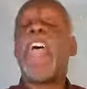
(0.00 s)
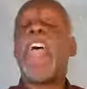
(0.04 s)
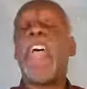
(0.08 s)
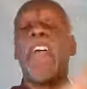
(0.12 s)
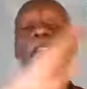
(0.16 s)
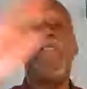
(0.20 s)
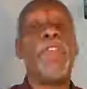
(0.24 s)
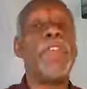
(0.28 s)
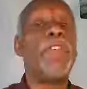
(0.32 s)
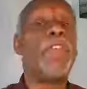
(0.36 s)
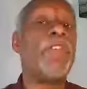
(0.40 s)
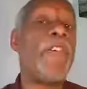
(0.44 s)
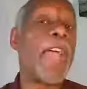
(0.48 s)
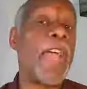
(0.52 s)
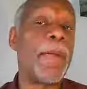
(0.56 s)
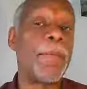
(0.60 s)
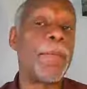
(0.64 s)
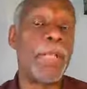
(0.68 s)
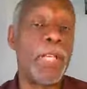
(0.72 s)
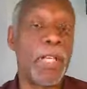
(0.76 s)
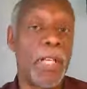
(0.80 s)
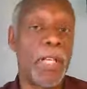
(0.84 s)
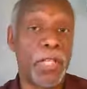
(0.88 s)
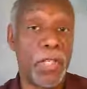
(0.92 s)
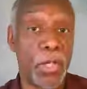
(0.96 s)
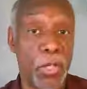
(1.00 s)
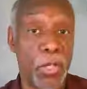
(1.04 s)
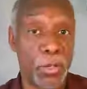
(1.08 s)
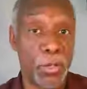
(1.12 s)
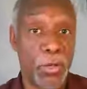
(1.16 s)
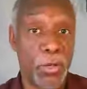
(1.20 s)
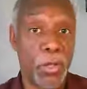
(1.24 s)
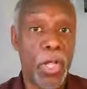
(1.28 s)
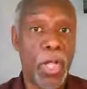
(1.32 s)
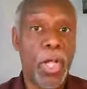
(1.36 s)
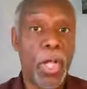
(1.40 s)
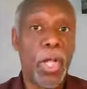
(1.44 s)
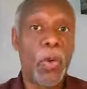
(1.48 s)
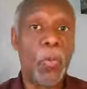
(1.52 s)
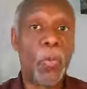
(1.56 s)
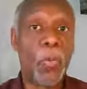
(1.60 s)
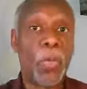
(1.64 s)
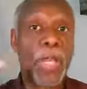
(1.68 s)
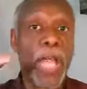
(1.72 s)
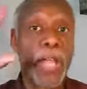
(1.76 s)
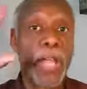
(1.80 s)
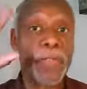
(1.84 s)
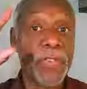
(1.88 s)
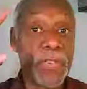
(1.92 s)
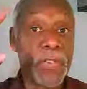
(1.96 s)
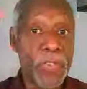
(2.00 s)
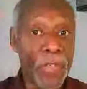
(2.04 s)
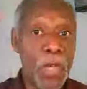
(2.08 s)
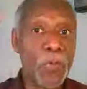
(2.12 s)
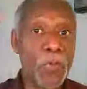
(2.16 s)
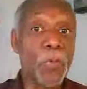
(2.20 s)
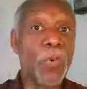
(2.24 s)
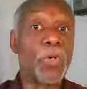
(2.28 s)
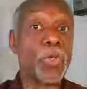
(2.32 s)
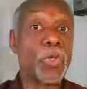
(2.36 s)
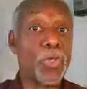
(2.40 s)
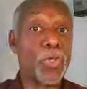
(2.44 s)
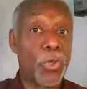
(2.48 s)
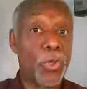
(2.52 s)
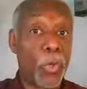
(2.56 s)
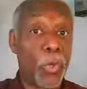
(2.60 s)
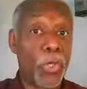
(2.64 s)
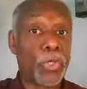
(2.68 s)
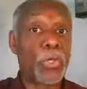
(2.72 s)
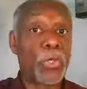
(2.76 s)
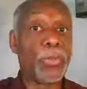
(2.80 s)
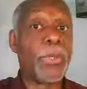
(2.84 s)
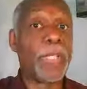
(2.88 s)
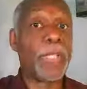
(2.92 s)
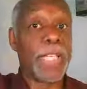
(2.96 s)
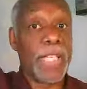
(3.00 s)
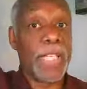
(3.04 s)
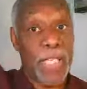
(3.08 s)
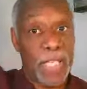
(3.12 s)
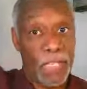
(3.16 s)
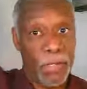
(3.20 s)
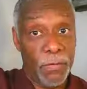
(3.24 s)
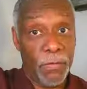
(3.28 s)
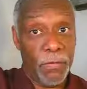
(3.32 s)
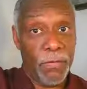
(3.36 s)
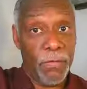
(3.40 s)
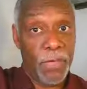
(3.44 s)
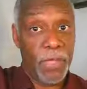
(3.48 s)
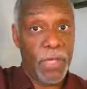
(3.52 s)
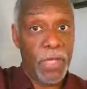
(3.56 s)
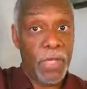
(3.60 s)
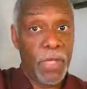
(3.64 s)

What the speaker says: every family on earth will have someone who's going to believe